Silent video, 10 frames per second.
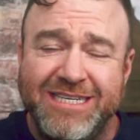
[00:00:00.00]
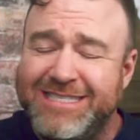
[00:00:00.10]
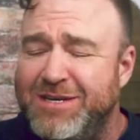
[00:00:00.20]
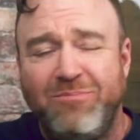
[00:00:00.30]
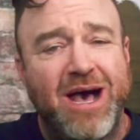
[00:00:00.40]

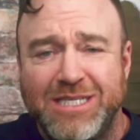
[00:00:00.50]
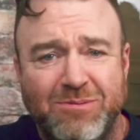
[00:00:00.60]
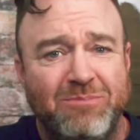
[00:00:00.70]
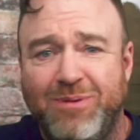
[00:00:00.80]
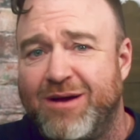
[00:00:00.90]
It's an
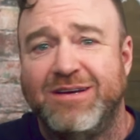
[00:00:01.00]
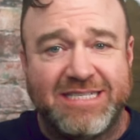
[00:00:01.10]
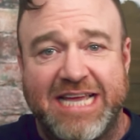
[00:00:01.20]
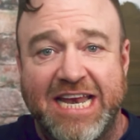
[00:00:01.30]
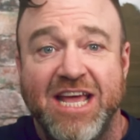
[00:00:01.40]
impossible bar to
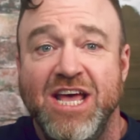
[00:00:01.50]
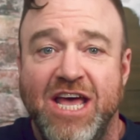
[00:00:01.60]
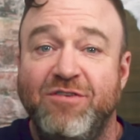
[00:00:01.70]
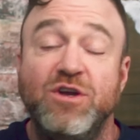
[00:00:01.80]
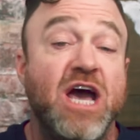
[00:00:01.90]
set
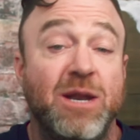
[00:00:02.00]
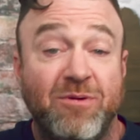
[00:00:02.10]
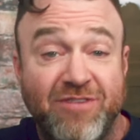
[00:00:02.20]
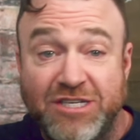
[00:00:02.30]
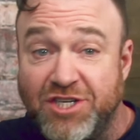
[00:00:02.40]
if you're not a
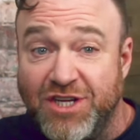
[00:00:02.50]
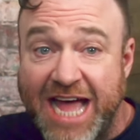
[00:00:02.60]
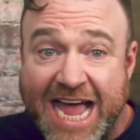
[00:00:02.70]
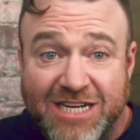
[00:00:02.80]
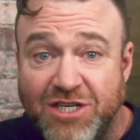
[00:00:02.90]
professional
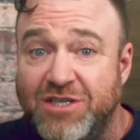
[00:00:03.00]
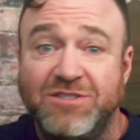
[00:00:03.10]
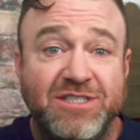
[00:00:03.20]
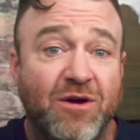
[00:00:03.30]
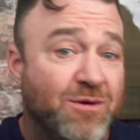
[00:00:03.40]
actor
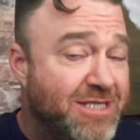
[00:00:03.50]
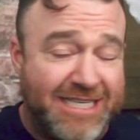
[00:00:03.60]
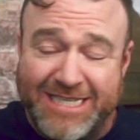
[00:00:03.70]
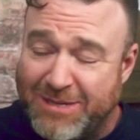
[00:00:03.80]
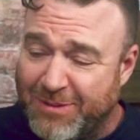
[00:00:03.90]
or
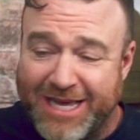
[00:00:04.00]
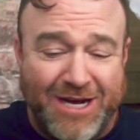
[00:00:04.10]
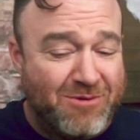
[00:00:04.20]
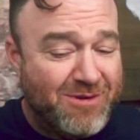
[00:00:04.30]
D&D player,